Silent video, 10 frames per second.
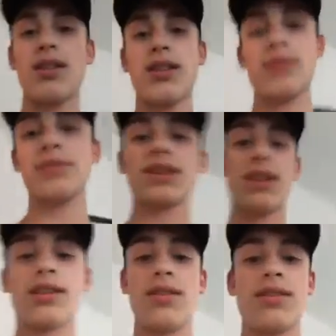I'm gonna
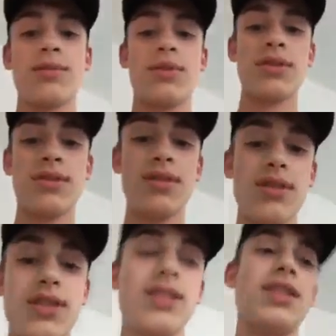kill someone.
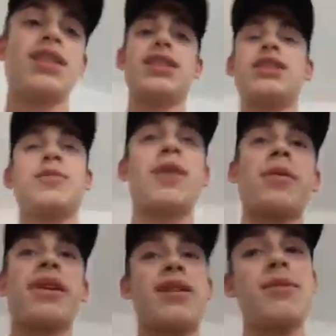It's probably
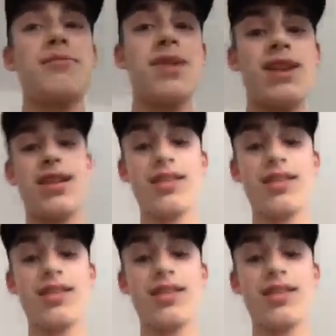gonna be me.